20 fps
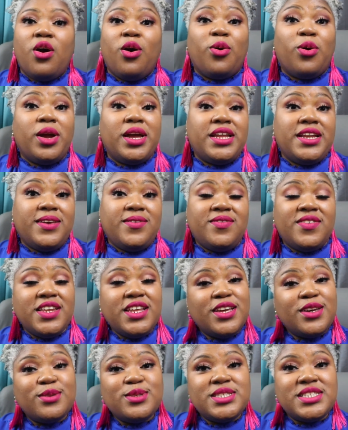or any
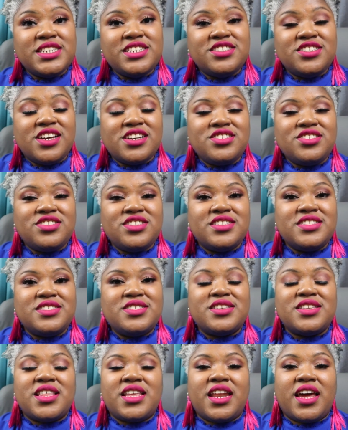video suggestions
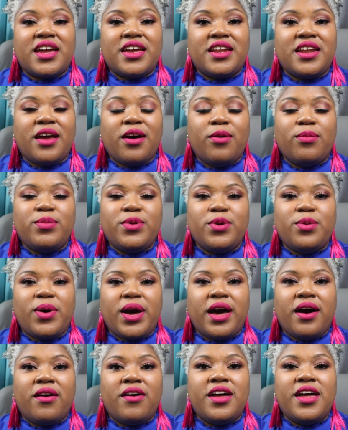so that I could help you
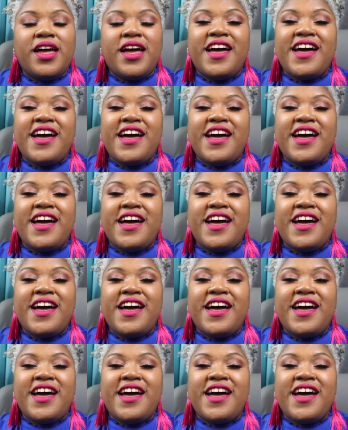out.